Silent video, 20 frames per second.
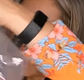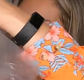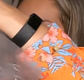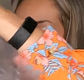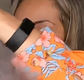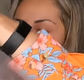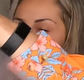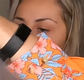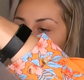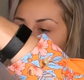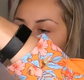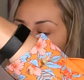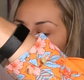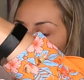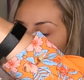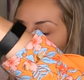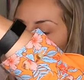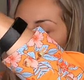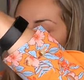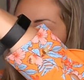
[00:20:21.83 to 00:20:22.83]
and
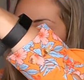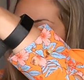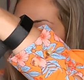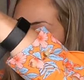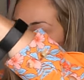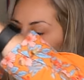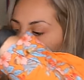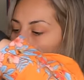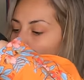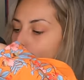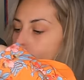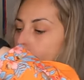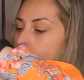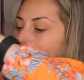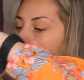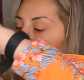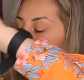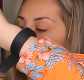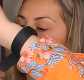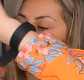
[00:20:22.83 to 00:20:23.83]
you just put all
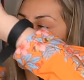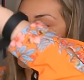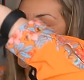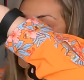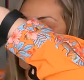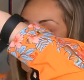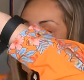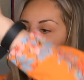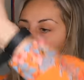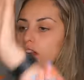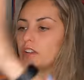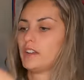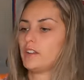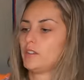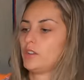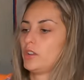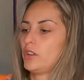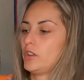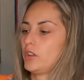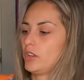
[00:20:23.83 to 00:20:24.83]
your stuff in there and,
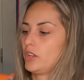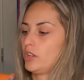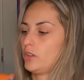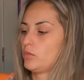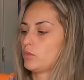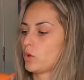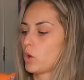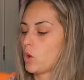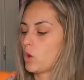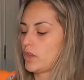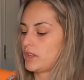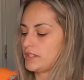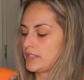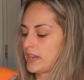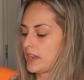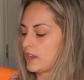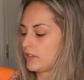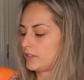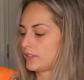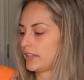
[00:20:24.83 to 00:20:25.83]
and roll it
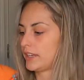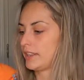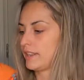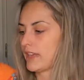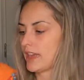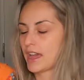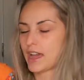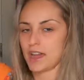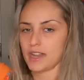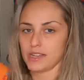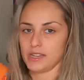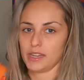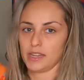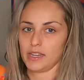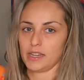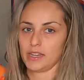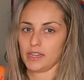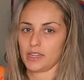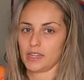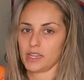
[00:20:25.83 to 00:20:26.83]
down like that
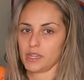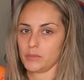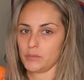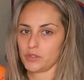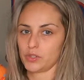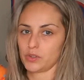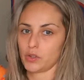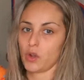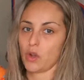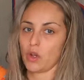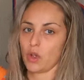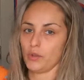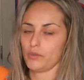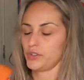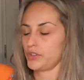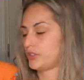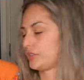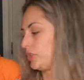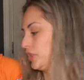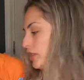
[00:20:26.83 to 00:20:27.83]
and it keeps all of
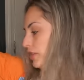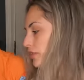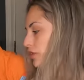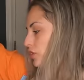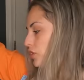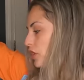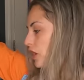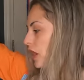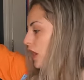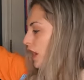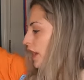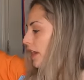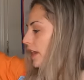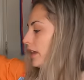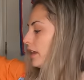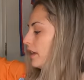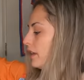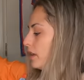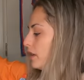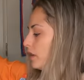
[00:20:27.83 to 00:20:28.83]
your stuff
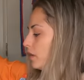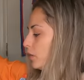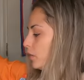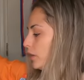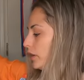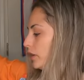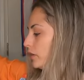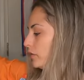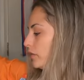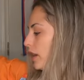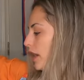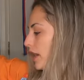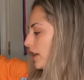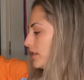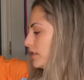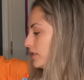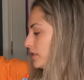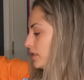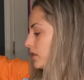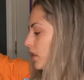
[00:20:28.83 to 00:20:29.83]
dry when it
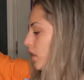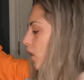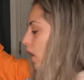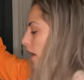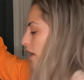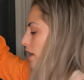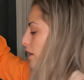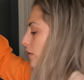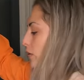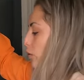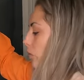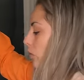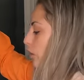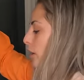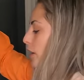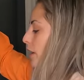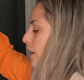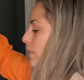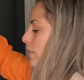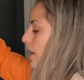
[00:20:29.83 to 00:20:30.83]
rains. So I never
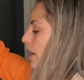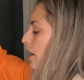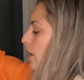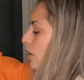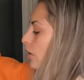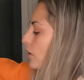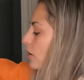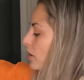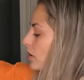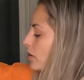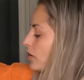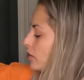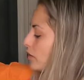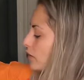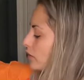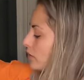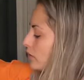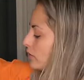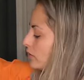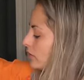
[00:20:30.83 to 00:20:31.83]
worry about
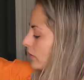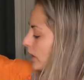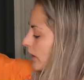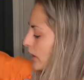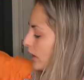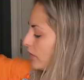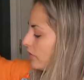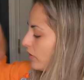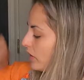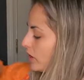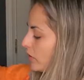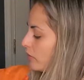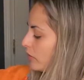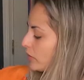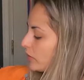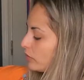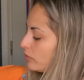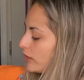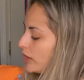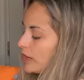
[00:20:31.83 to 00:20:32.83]
anything
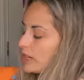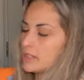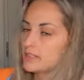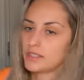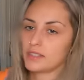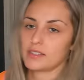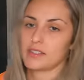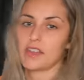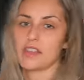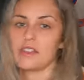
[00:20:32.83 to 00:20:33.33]
when it rains because